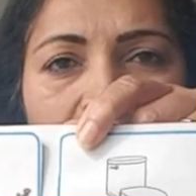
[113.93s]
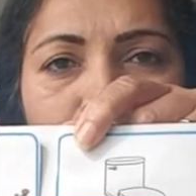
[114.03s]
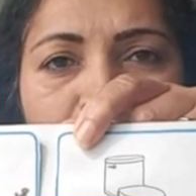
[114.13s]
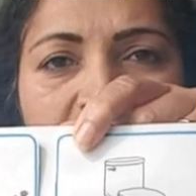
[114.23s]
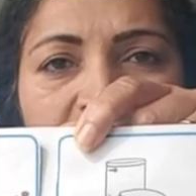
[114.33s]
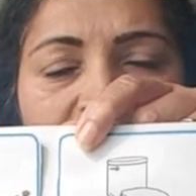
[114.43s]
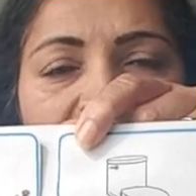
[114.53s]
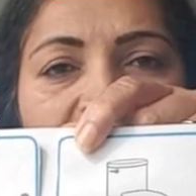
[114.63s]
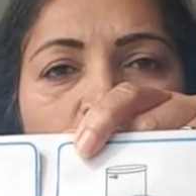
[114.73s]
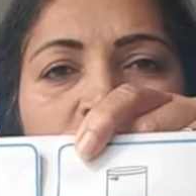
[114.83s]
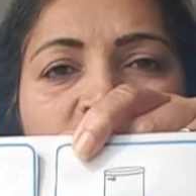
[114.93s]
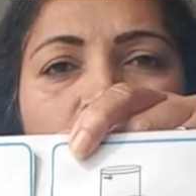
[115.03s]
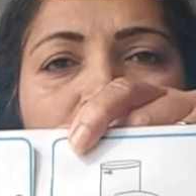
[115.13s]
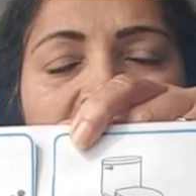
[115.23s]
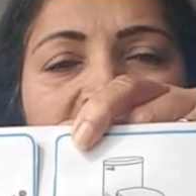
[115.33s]
up, they can also
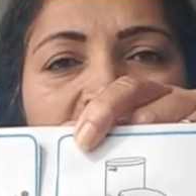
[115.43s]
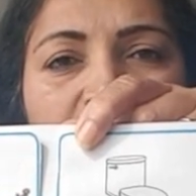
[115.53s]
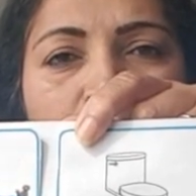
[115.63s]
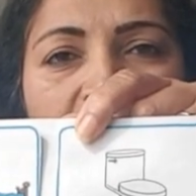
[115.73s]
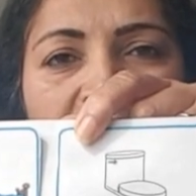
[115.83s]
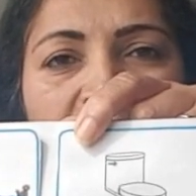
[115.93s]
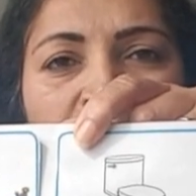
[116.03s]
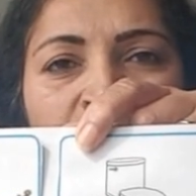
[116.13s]
make their bed.